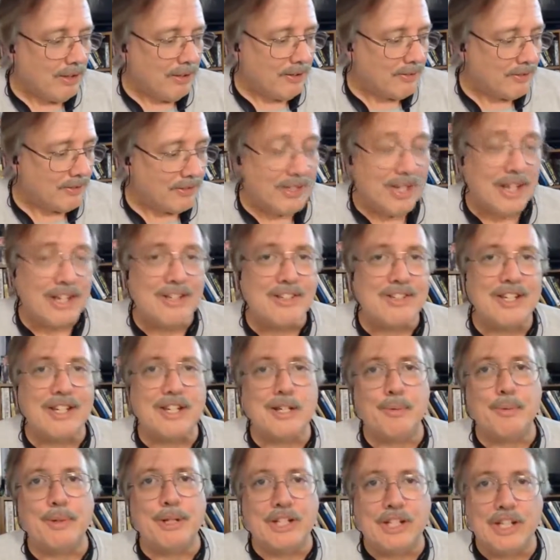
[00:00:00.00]
next thing that
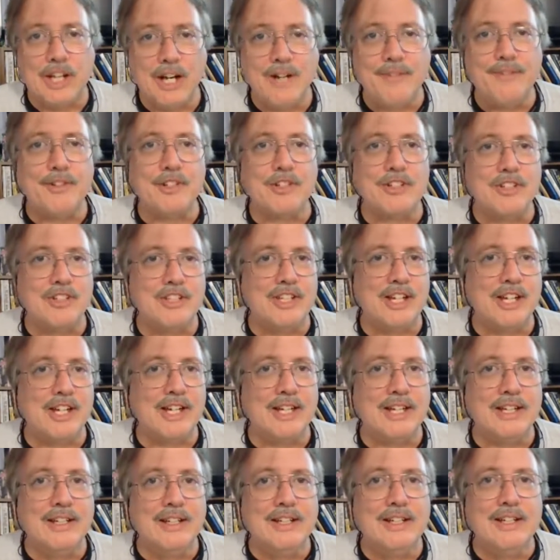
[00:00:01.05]
we covered
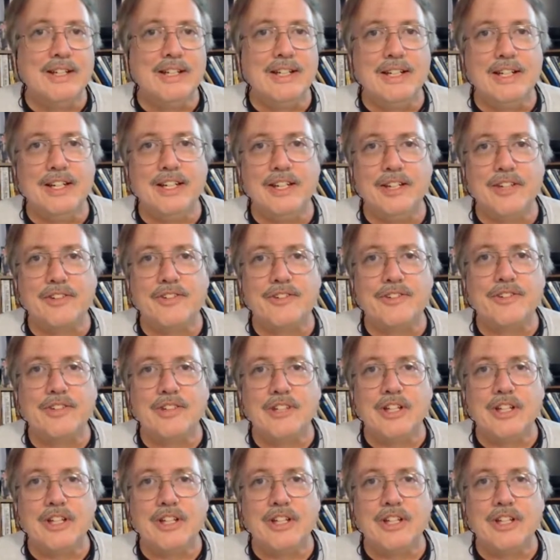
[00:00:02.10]
today is